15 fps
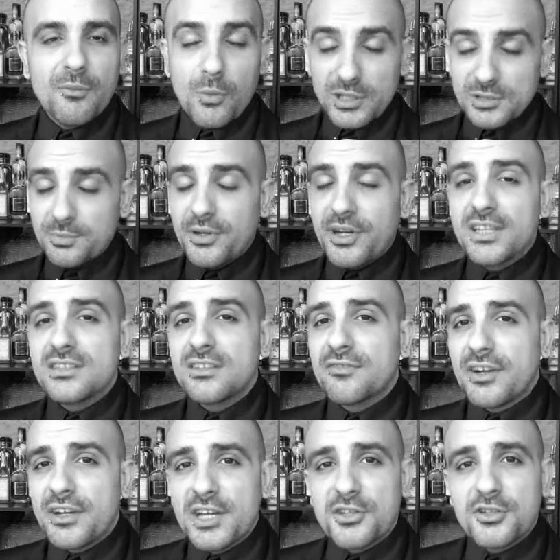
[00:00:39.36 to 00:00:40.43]
Vesper is a
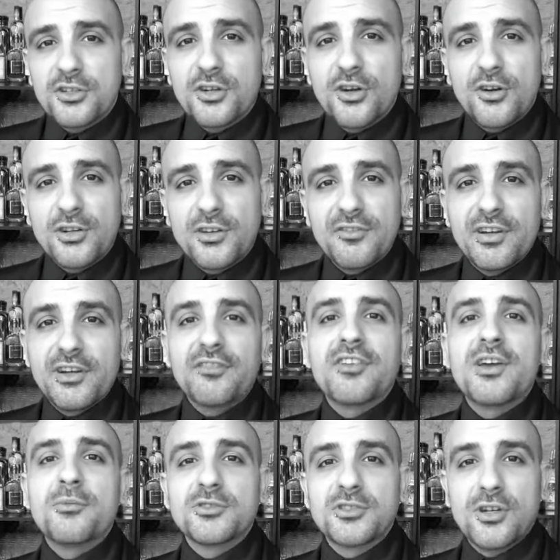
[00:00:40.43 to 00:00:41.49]
variation on a very
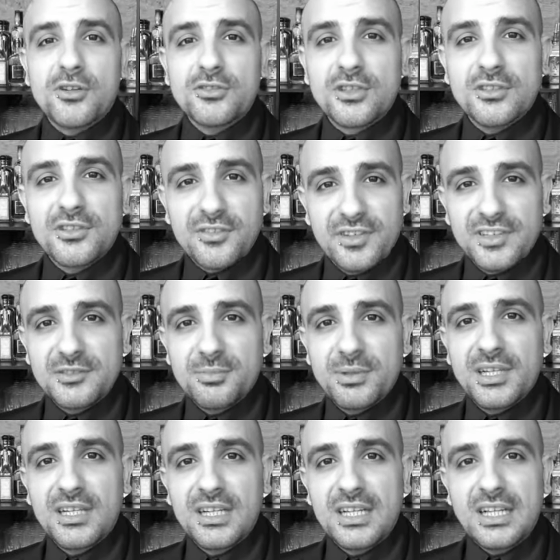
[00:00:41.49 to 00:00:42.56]
famous cocktail, the
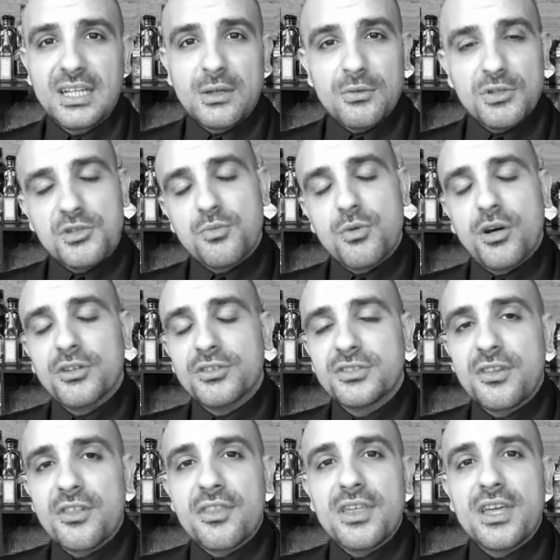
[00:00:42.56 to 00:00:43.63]
Vesper, which
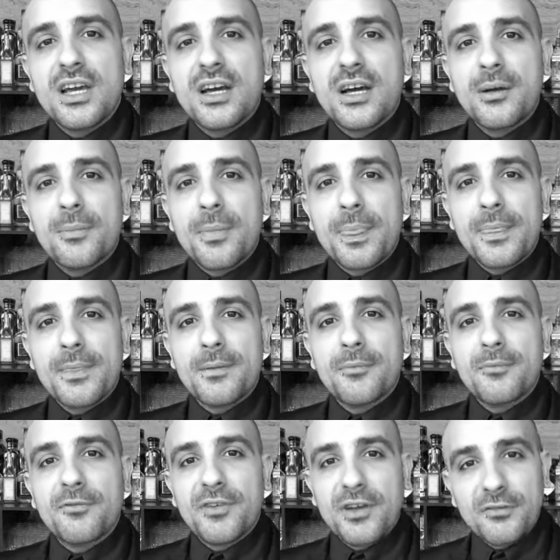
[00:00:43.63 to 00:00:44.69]
was the
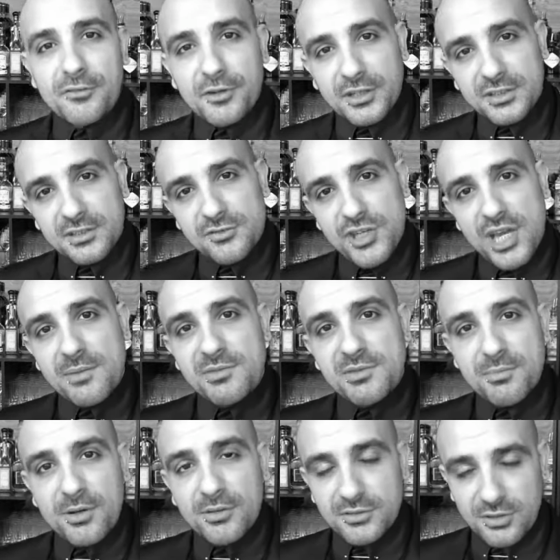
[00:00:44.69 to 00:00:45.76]
favorite James
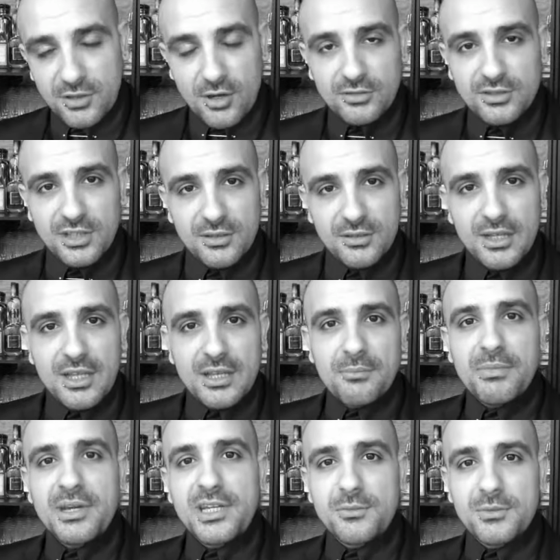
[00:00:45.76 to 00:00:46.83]
Bond cocktail
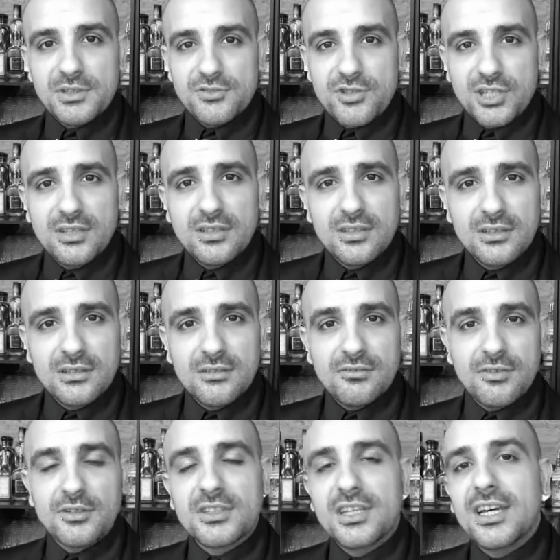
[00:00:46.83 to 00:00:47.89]
made with gin,
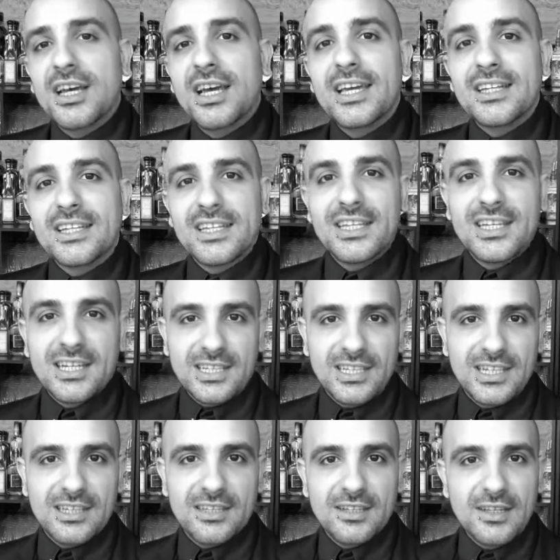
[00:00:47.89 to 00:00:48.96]
vodka and quina
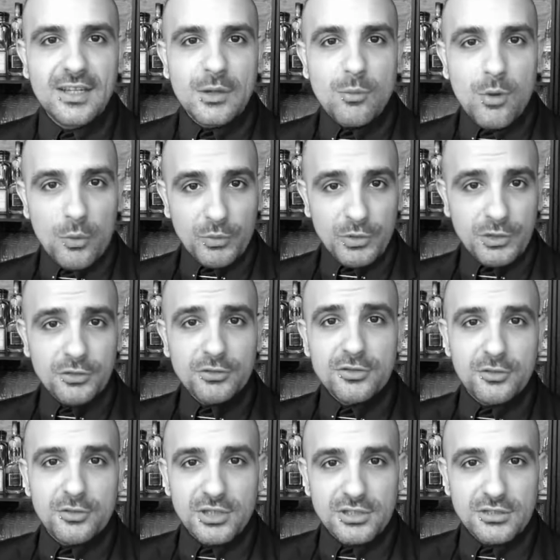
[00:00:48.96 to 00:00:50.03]
lile. What we do
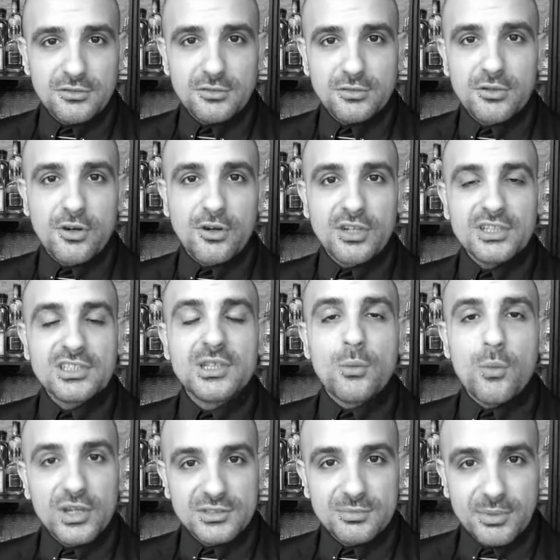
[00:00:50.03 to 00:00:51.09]
to it, to call it the
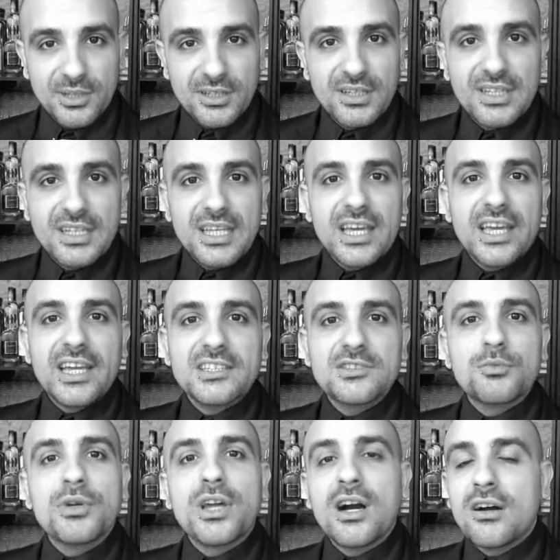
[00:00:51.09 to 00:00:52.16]
Vesper,
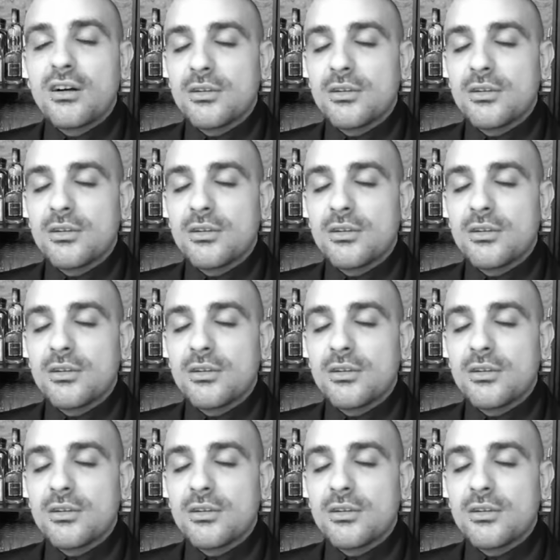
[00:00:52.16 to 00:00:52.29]
is we